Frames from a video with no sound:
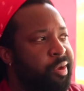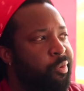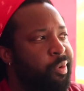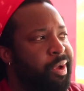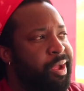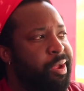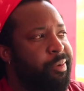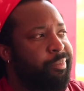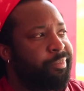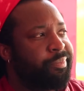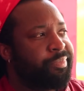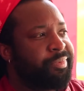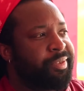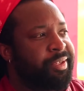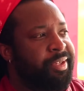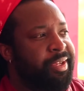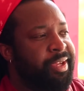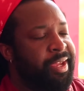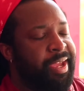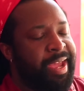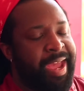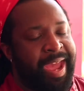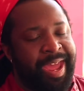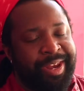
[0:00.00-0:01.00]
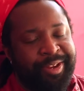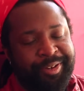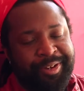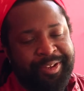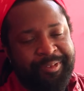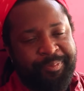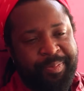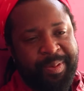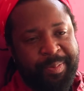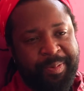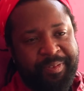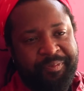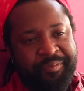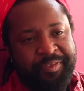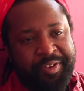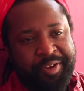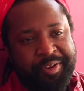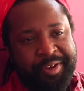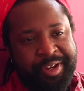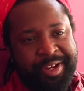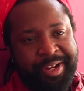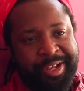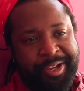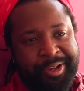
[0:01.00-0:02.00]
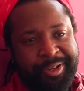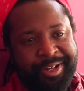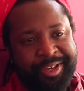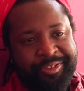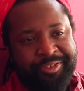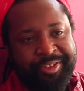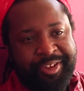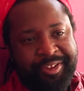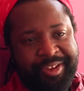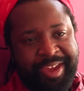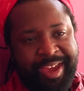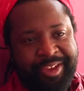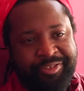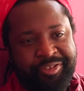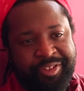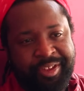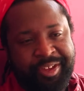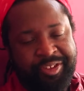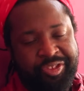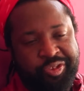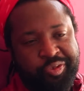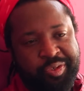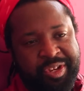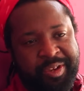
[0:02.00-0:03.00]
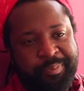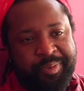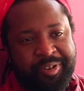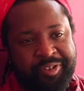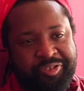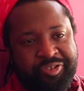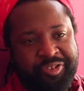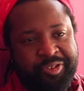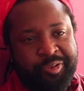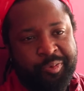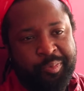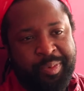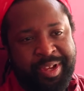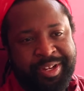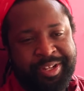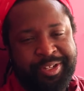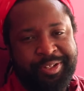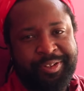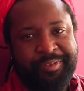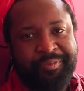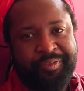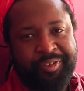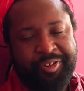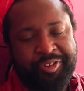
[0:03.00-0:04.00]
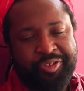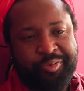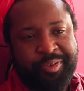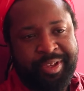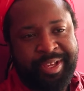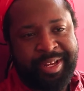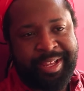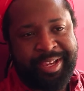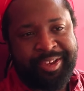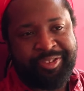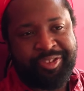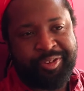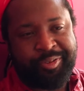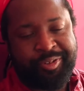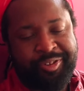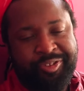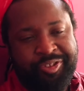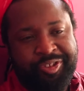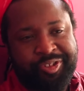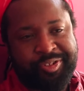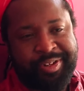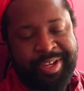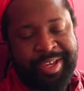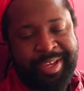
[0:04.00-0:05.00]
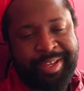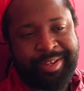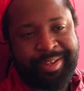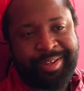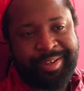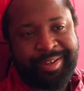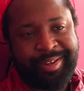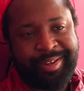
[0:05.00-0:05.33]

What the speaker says: Well, I don't know if people figure it out. That's like asking a straight person, when did you first realize you were straight?